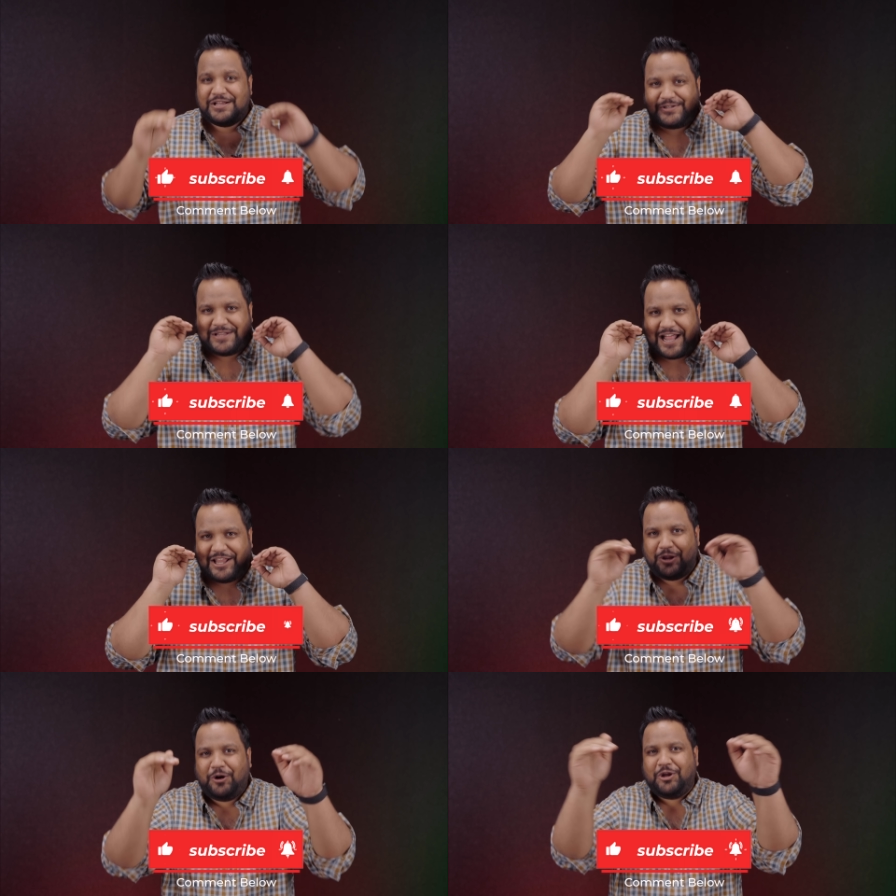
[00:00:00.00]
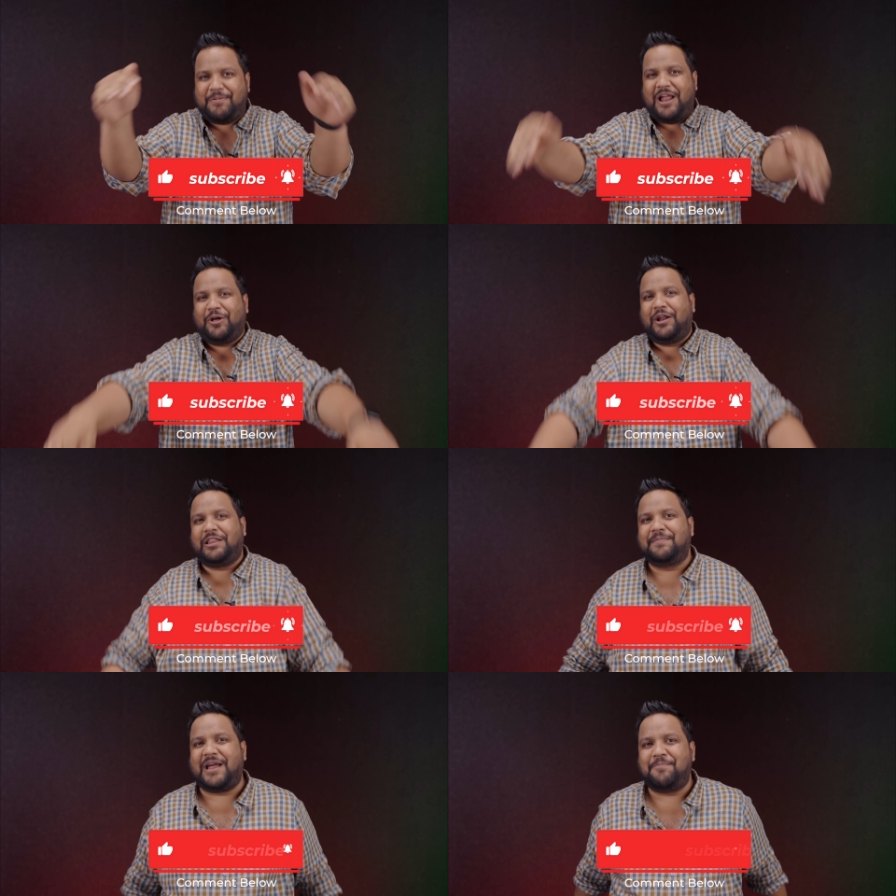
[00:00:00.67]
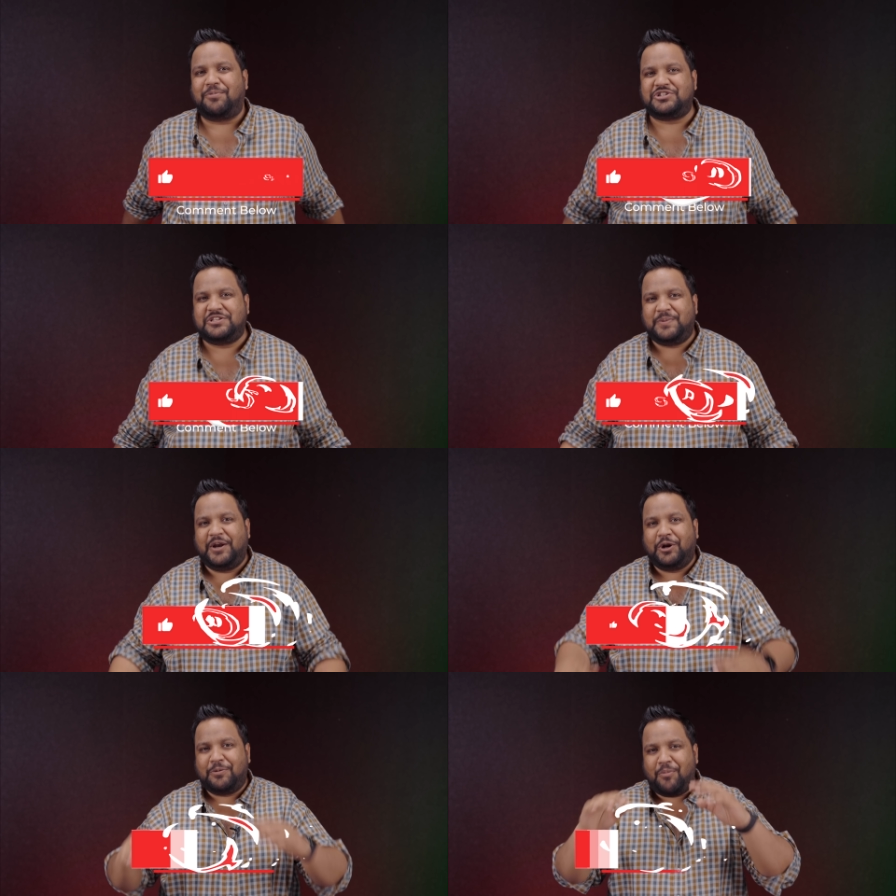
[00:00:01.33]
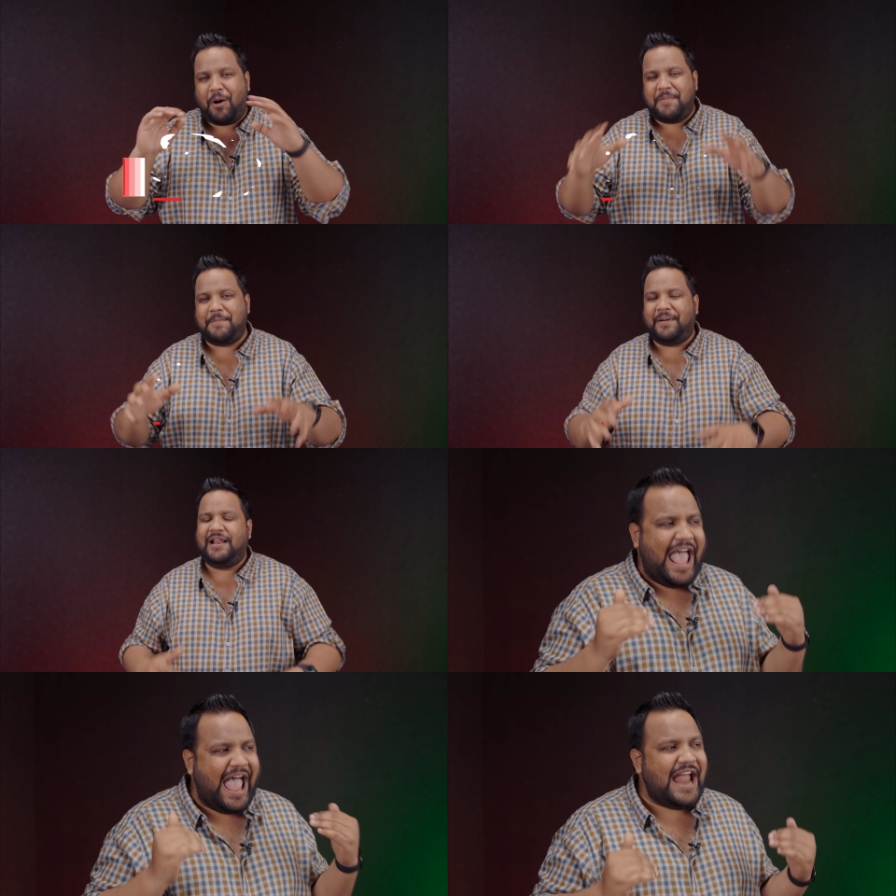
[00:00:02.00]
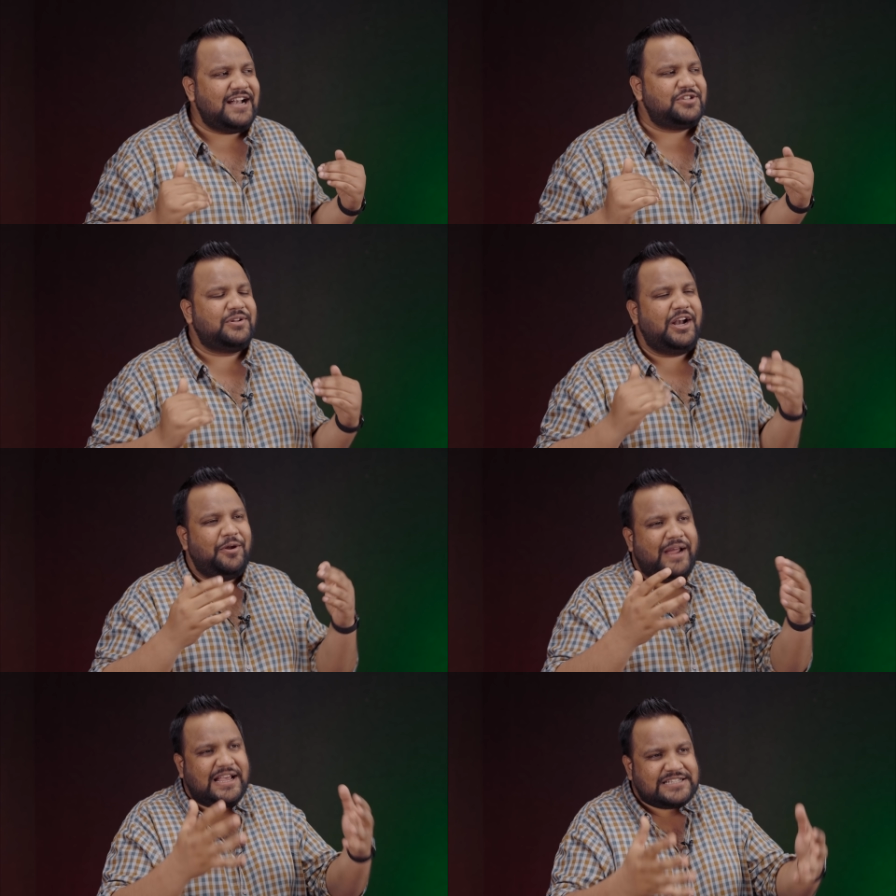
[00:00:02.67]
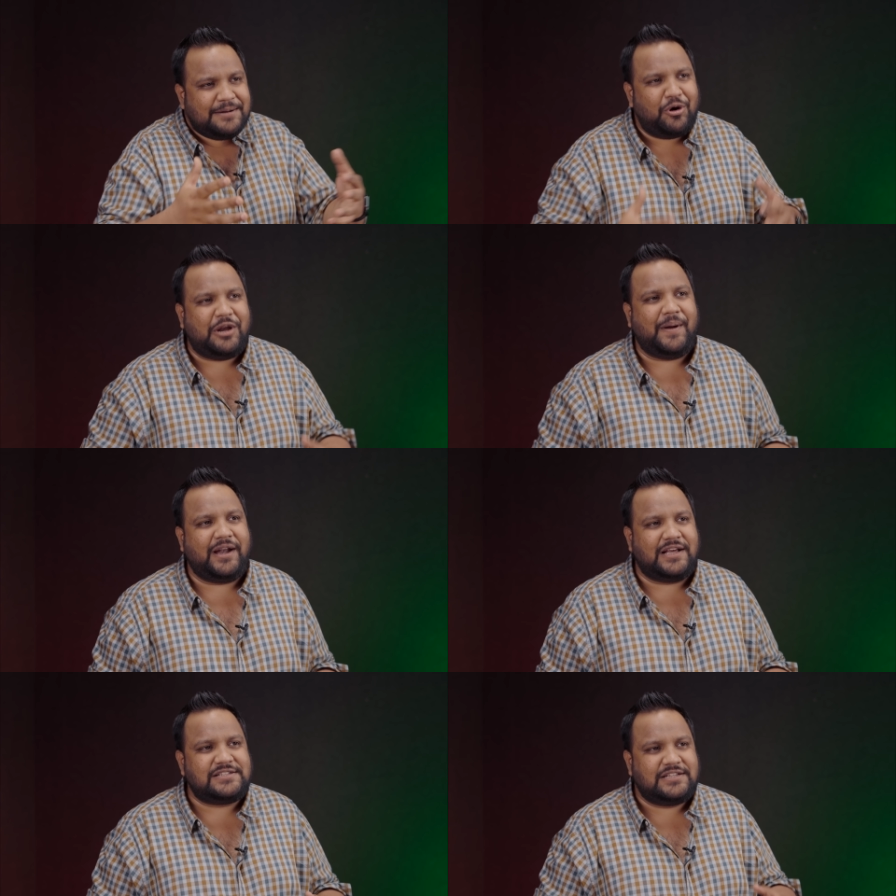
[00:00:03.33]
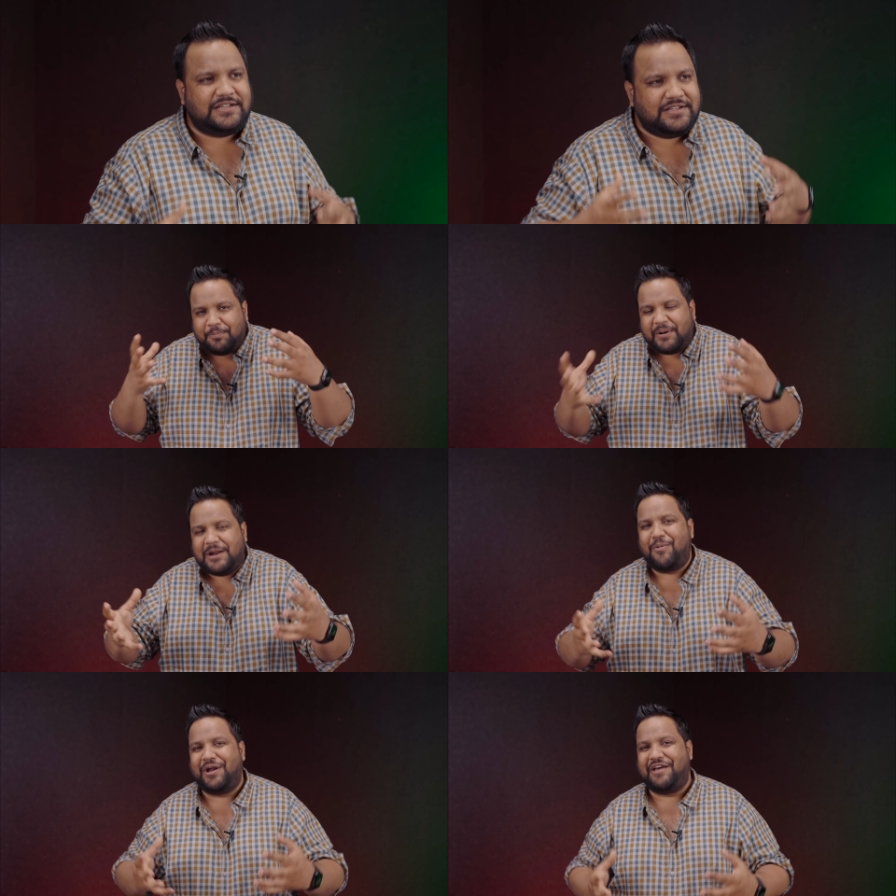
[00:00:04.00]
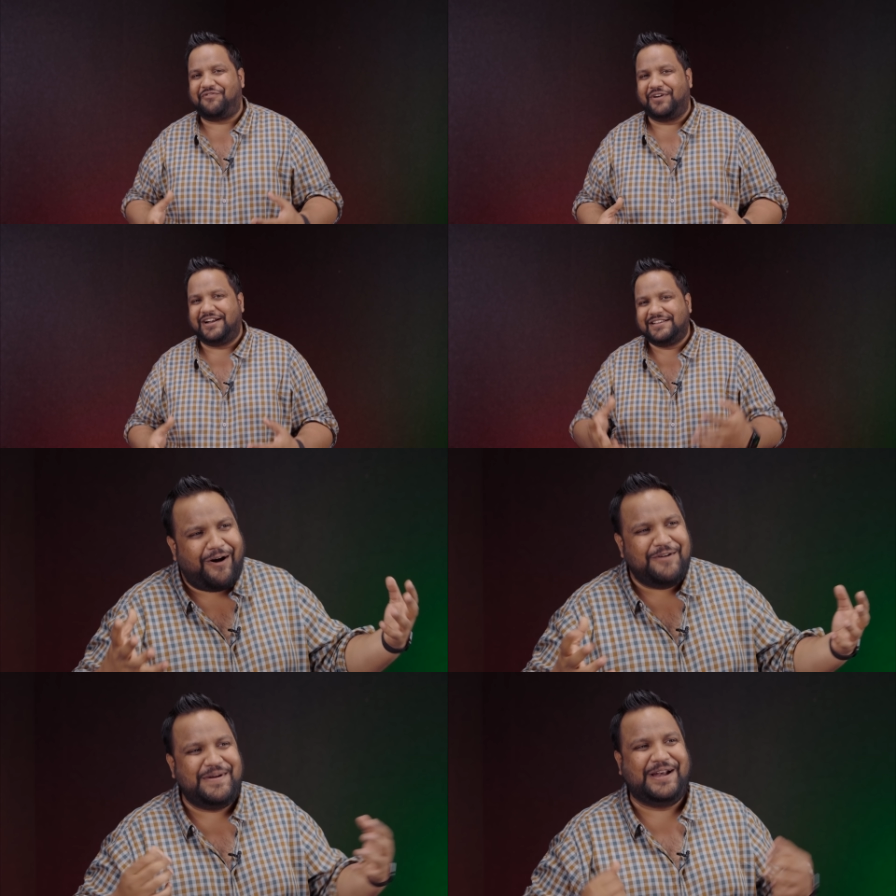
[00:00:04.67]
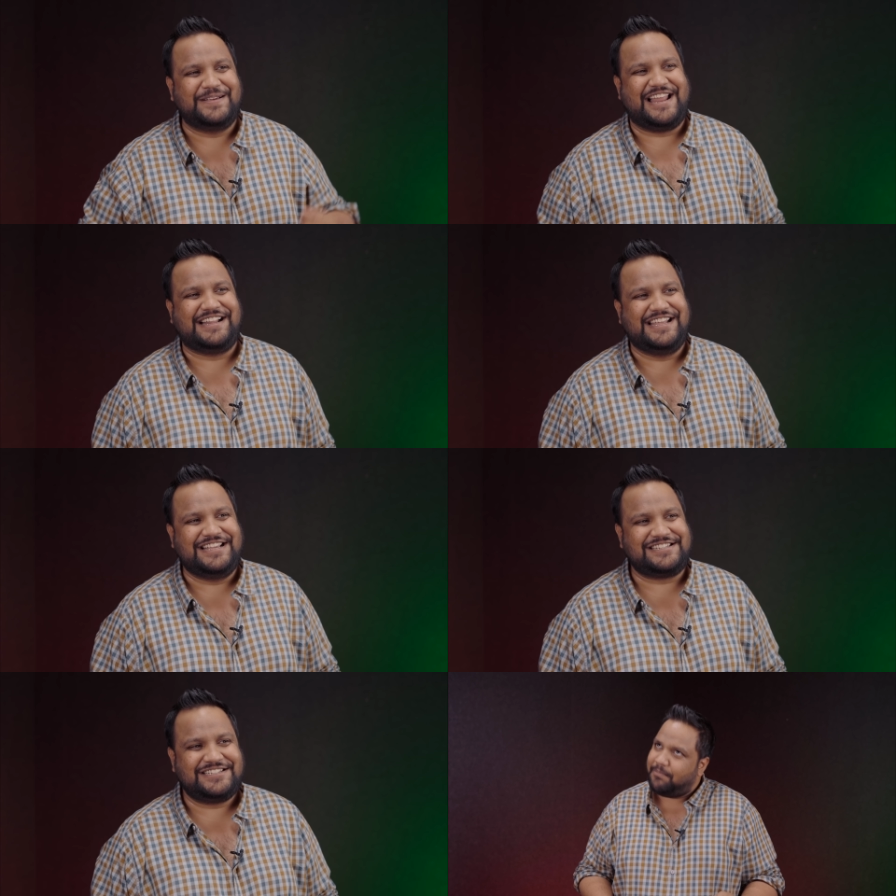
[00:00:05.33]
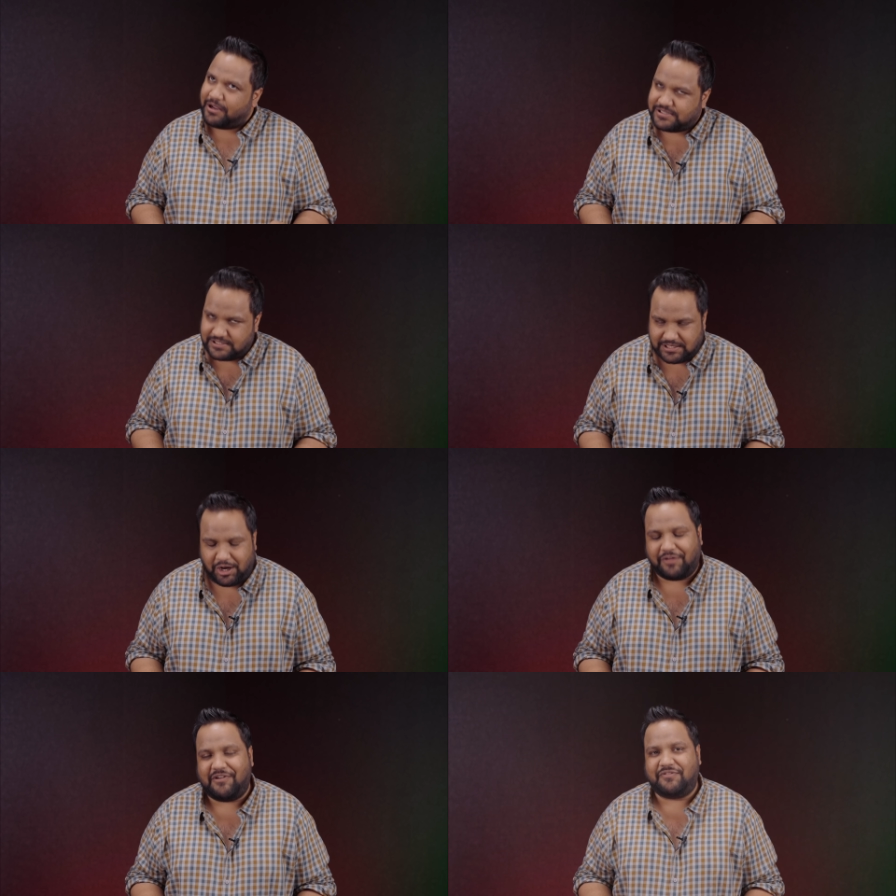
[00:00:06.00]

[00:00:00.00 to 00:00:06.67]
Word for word: so that the YouTube algorithm can push this video to more people and so that you guys can motivate us to put in more effort on videos like these because it's a lot of